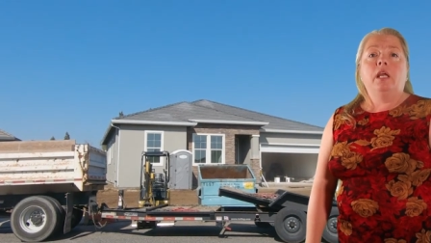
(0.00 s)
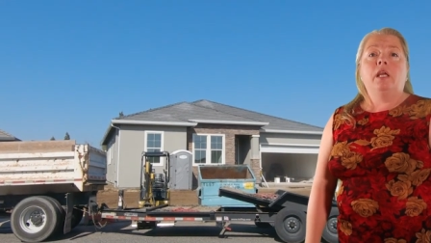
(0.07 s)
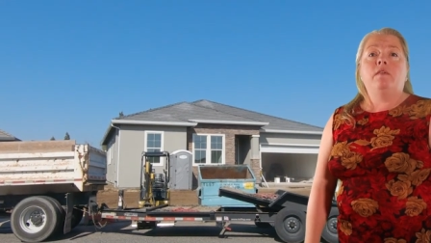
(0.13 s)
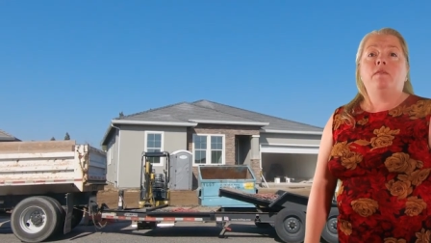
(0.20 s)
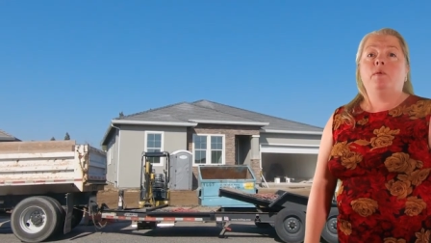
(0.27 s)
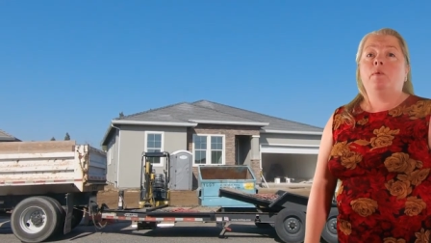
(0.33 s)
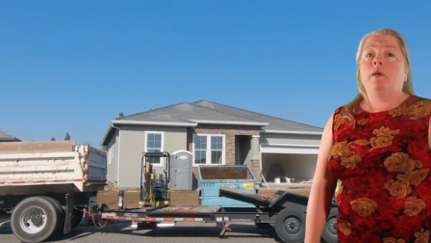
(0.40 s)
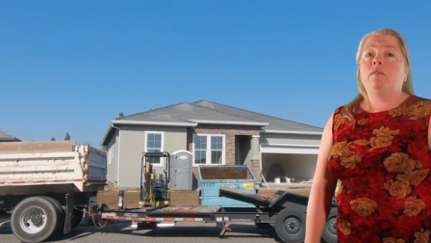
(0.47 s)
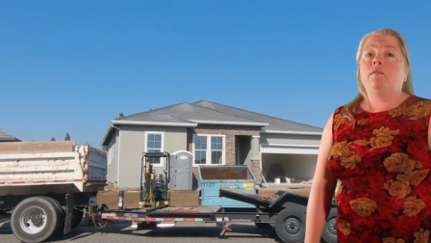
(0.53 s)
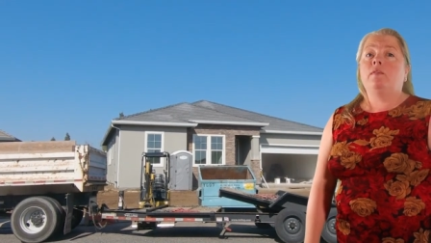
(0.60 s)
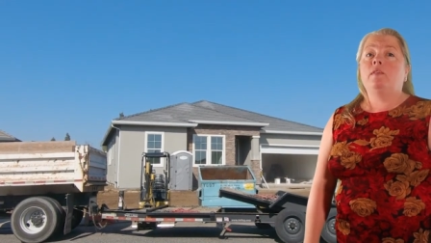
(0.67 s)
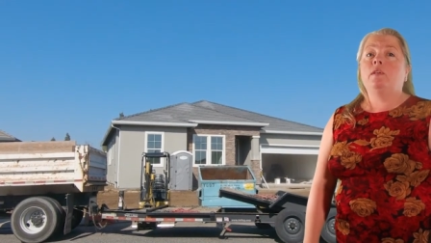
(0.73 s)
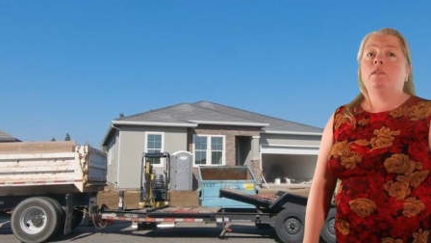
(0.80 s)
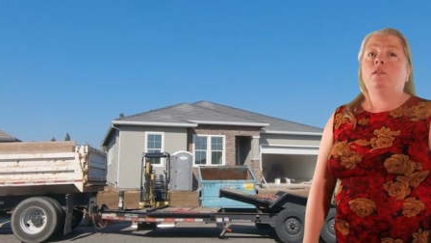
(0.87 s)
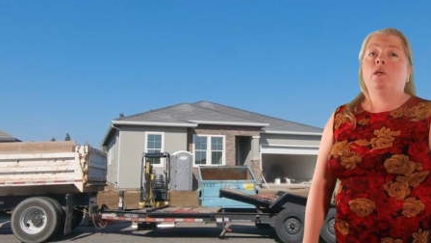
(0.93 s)
If you wait for
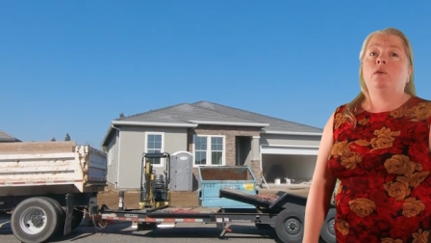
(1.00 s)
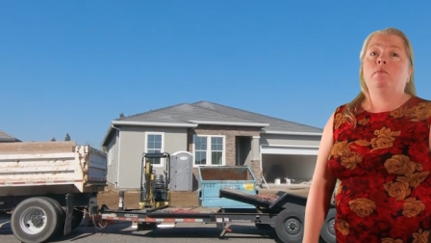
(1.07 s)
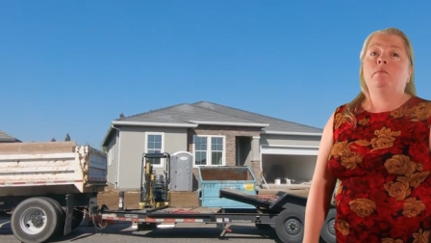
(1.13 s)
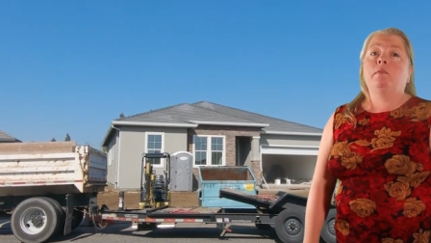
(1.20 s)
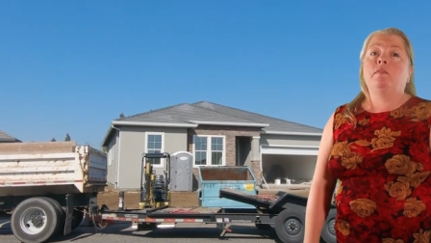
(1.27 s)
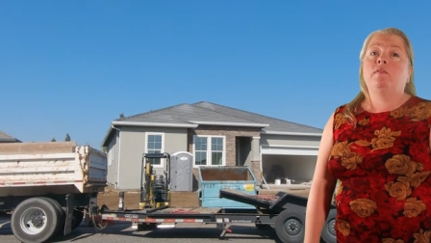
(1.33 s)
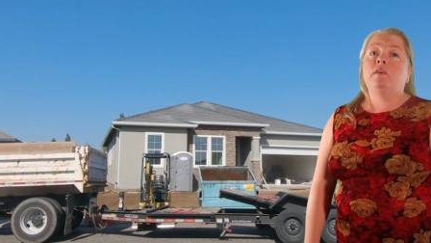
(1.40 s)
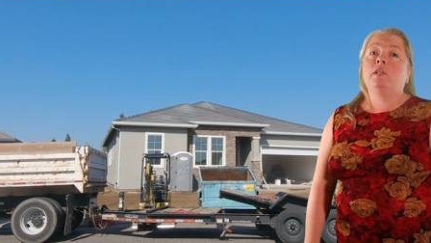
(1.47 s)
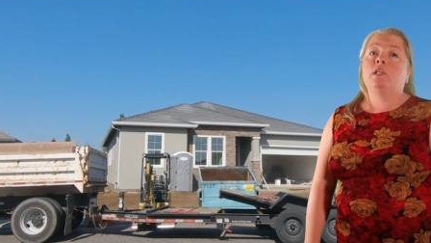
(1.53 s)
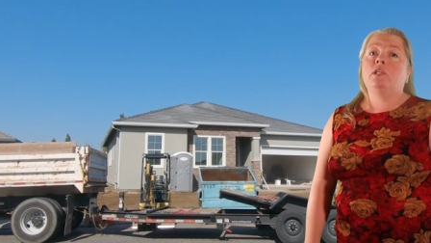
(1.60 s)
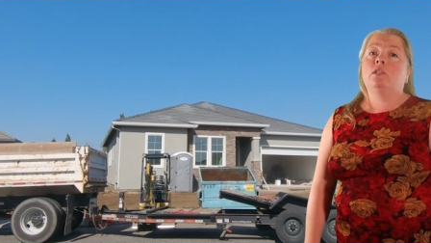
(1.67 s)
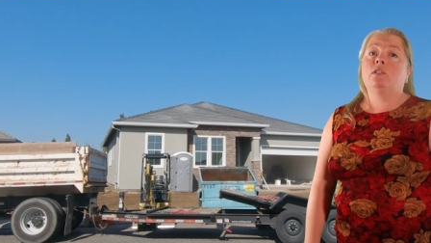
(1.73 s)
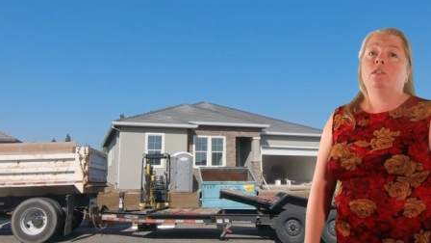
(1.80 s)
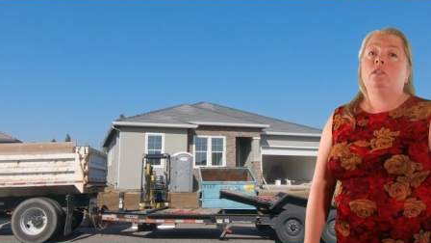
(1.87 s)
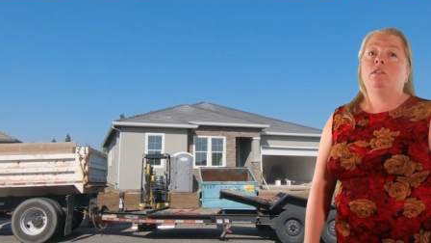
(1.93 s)
this home to be
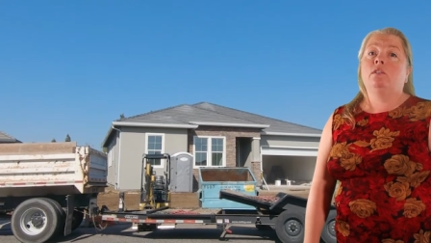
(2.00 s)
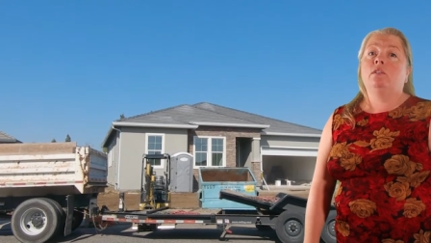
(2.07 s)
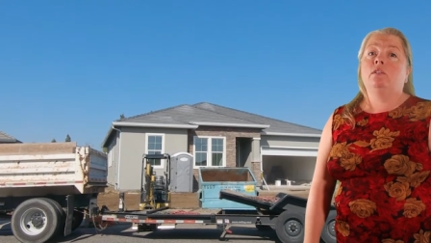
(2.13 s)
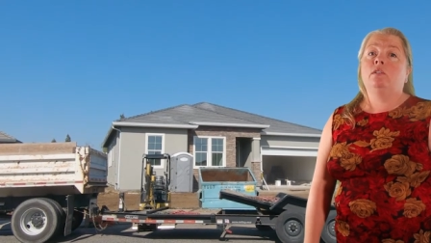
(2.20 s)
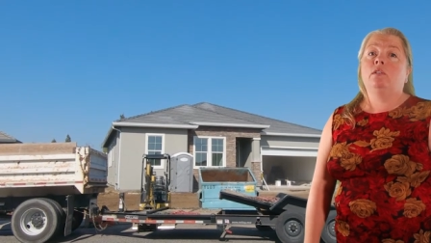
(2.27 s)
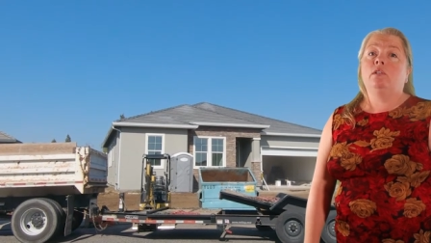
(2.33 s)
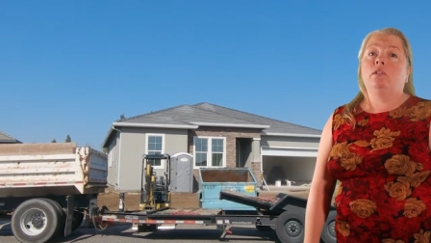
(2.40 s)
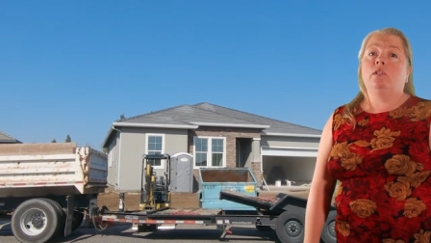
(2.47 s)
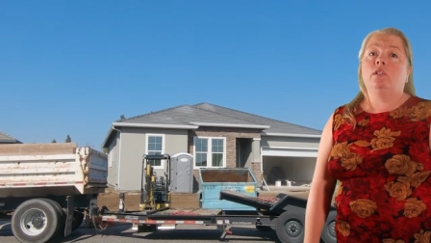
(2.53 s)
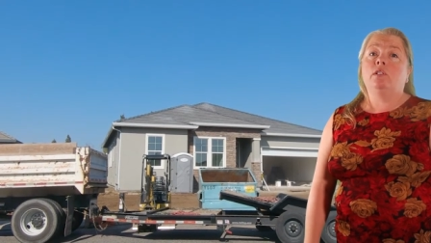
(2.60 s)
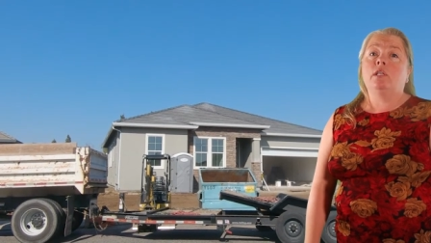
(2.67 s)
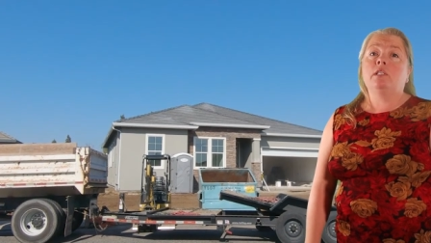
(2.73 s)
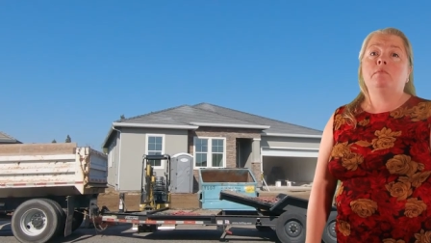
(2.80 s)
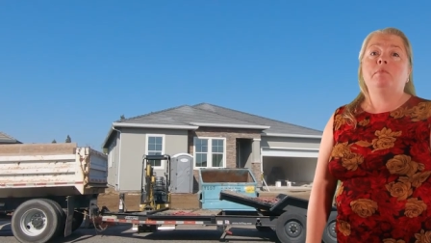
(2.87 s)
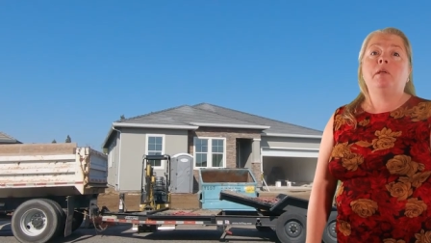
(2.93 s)
finished, you
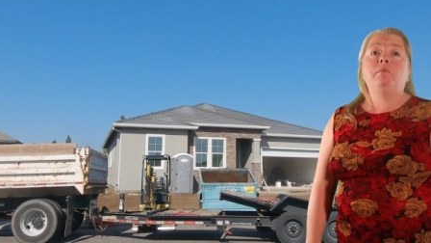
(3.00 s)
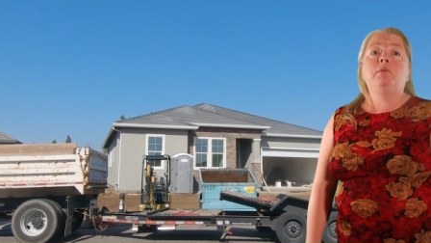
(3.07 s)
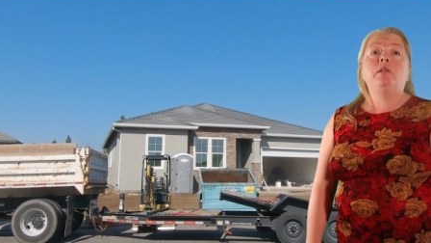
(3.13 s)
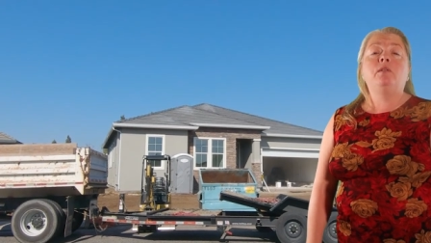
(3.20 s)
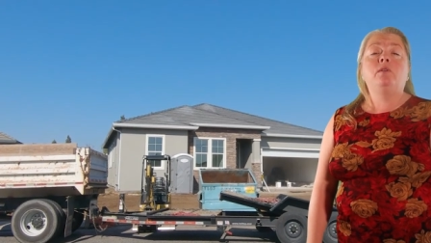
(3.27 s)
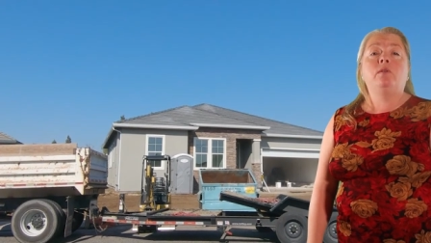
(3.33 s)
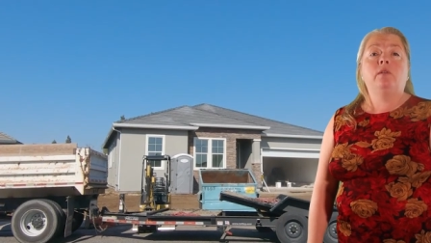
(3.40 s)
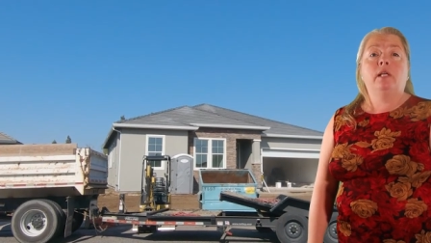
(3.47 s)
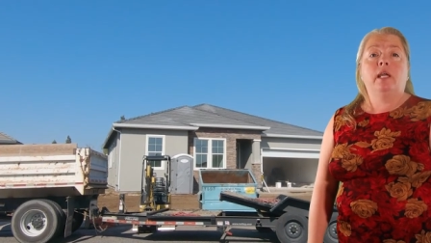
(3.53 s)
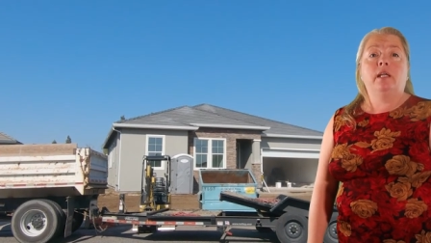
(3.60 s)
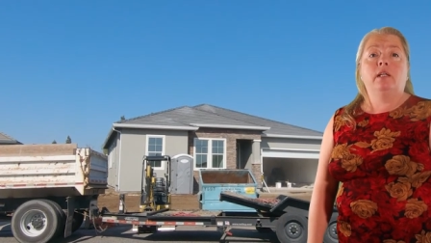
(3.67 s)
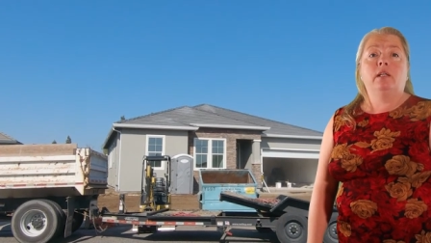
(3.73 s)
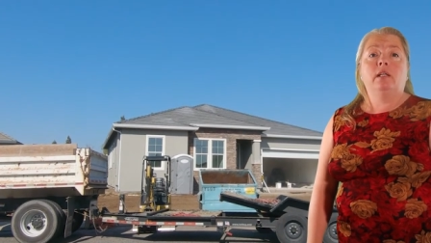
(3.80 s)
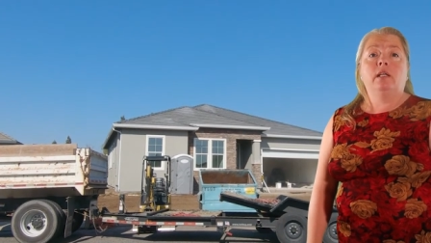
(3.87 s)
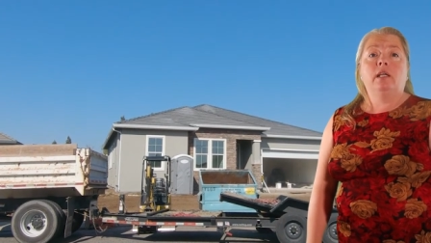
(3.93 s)
just may be too late.